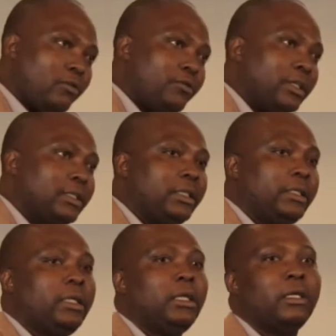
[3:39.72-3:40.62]
obviously,
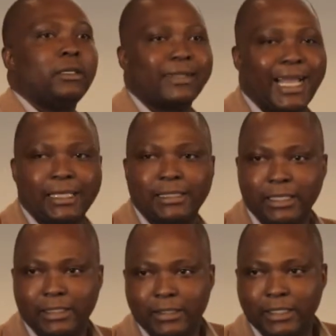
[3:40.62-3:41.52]
rice
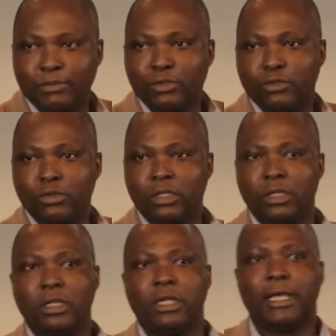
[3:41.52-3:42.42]
as a substitute,
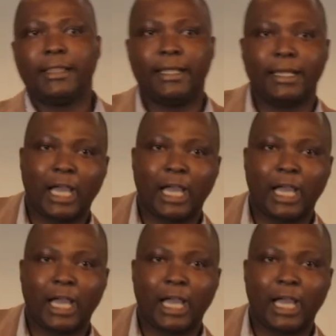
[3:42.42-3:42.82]
and then